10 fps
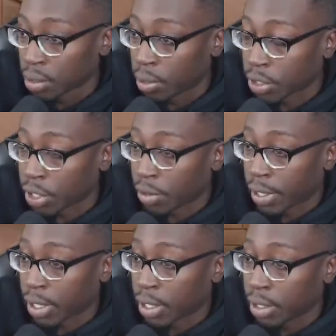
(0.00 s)
So watch how
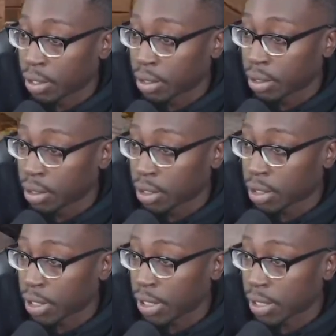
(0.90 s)
I can
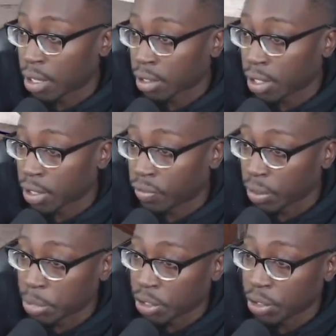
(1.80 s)
steeze out a
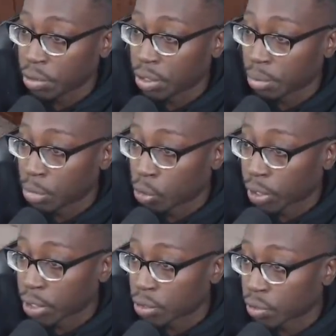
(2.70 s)
kickflip just using
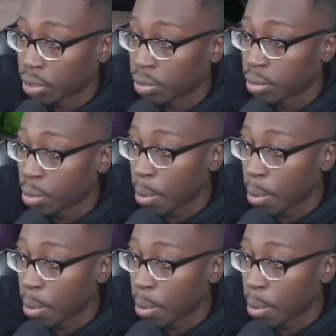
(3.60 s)
board control.